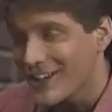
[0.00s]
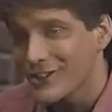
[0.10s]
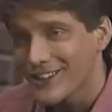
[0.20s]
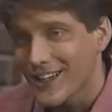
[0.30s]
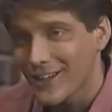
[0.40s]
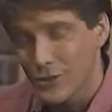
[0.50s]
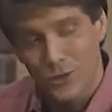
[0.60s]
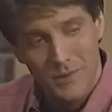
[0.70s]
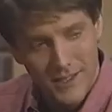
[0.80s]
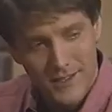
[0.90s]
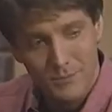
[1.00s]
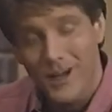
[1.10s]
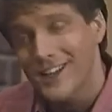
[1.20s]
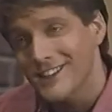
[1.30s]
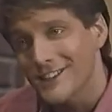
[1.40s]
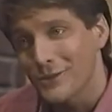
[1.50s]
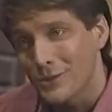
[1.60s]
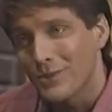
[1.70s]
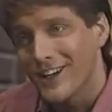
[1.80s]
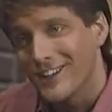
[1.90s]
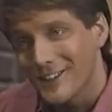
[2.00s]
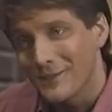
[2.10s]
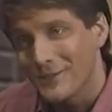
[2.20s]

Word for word: no, actually, I threw him into some boxes that were